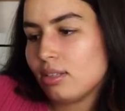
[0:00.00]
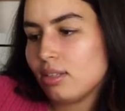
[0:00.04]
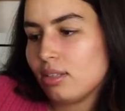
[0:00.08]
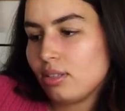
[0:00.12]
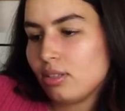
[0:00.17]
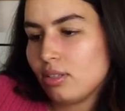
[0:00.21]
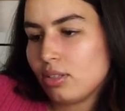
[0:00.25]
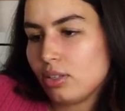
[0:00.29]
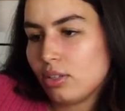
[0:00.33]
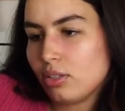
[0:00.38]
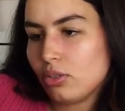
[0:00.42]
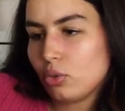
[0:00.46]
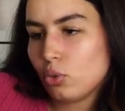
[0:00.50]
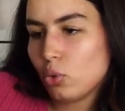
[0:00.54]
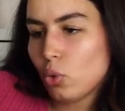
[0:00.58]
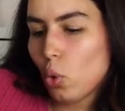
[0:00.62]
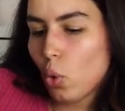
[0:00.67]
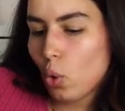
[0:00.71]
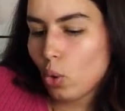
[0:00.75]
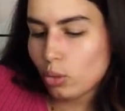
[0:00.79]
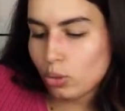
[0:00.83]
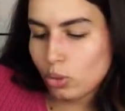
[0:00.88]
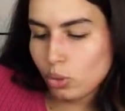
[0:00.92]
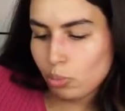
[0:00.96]
This is the
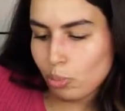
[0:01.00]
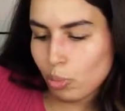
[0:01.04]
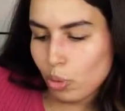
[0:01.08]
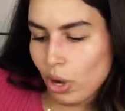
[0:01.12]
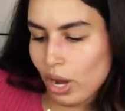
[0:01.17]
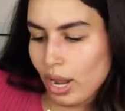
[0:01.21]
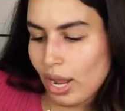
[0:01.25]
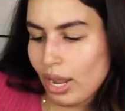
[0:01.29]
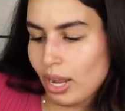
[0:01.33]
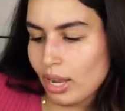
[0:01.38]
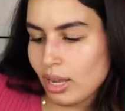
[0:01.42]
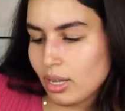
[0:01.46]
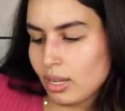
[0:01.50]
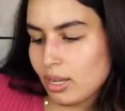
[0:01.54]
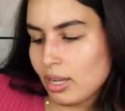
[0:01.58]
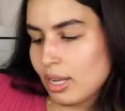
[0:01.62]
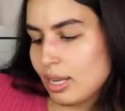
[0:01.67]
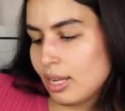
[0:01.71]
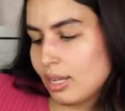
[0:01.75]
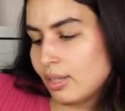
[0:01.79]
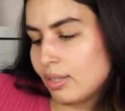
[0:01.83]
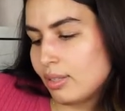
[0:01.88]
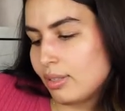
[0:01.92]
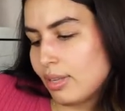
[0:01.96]
Osprey
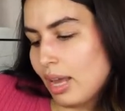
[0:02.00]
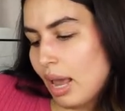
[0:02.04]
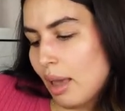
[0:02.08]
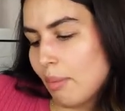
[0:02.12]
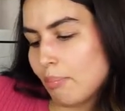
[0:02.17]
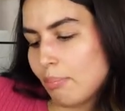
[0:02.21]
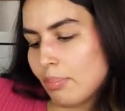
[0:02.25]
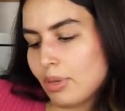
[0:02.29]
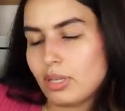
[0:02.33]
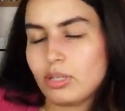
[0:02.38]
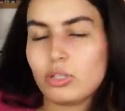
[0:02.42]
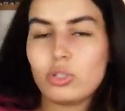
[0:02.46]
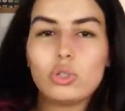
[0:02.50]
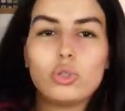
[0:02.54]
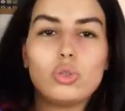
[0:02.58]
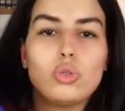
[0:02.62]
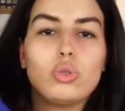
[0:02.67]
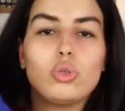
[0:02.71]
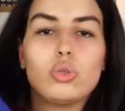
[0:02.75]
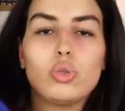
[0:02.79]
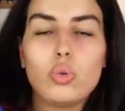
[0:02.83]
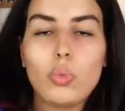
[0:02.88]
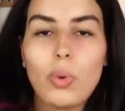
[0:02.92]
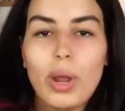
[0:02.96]

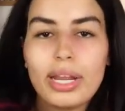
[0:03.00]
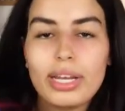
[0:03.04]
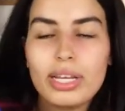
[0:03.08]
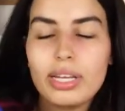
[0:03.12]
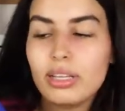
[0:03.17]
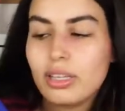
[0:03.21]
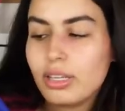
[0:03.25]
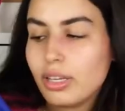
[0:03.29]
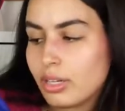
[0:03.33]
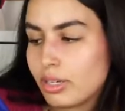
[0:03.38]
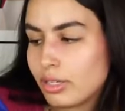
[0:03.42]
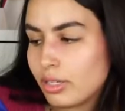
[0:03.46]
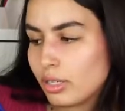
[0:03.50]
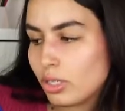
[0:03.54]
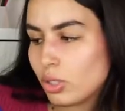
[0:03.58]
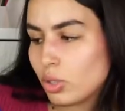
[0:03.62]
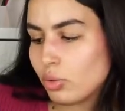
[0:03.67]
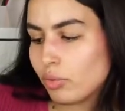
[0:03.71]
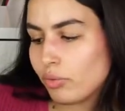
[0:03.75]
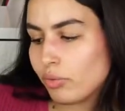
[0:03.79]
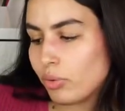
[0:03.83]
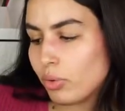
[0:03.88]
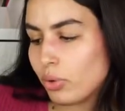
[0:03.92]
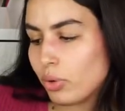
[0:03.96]
Tempest 20
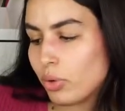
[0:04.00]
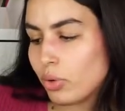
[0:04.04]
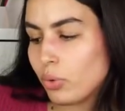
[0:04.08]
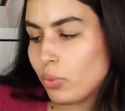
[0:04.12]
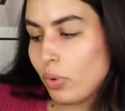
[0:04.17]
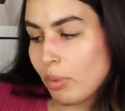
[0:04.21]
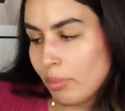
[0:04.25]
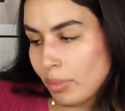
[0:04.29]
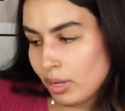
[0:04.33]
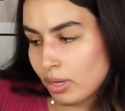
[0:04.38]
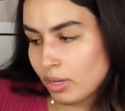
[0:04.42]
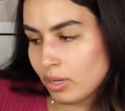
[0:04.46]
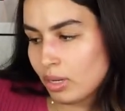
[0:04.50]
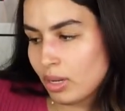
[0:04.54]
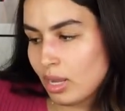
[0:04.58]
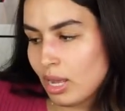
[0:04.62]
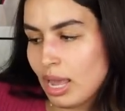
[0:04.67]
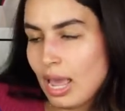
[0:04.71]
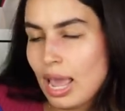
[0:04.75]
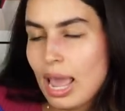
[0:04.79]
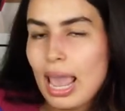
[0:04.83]
liters for women.